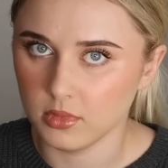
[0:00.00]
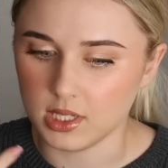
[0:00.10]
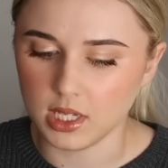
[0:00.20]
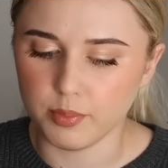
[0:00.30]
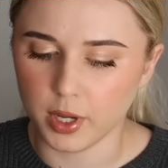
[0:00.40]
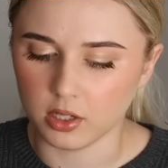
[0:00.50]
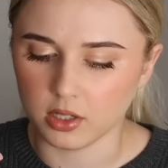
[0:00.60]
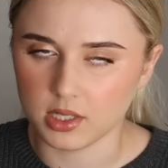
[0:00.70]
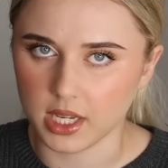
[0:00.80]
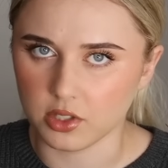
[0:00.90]

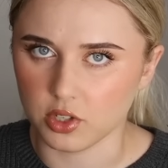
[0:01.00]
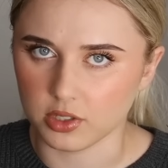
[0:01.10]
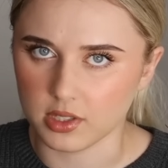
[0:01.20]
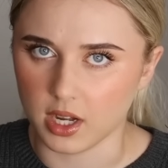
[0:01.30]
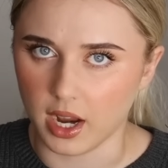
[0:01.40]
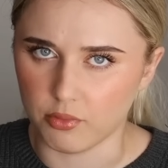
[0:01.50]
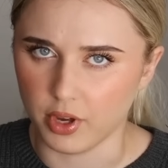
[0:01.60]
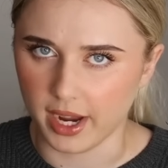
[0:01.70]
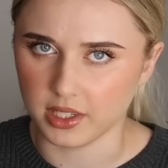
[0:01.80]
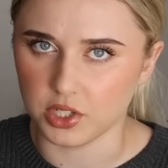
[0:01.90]
Debunk TikToks that I
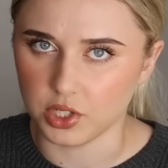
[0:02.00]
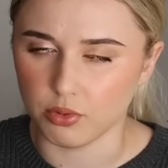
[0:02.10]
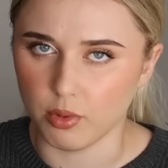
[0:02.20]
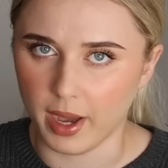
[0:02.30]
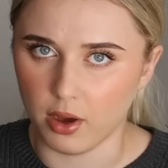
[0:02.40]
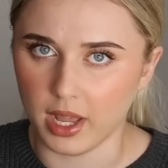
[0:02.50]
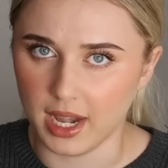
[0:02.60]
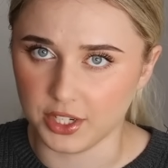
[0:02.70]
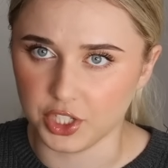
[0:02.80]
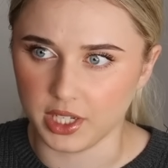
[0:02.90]
reacted to about
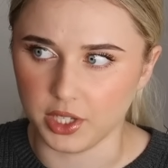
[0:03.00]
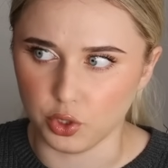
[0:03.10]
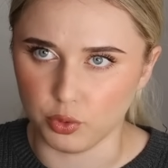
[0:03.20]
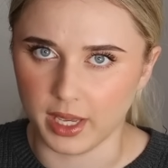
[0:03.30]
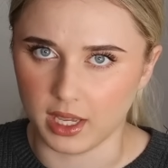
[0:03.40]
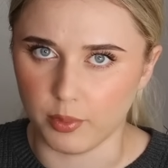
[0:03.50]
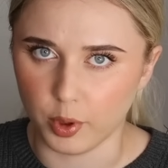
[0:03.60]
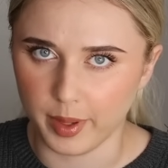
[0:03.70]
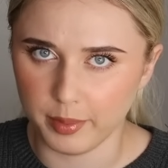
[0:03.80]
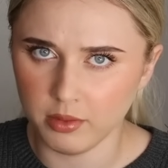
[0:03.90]
allegedly you being a
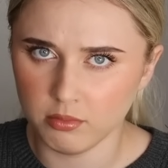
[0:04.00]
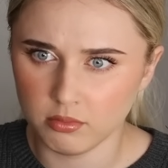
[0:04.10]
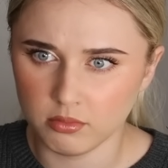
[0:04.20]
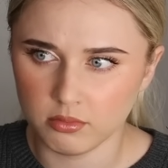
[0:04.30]
nepo baby.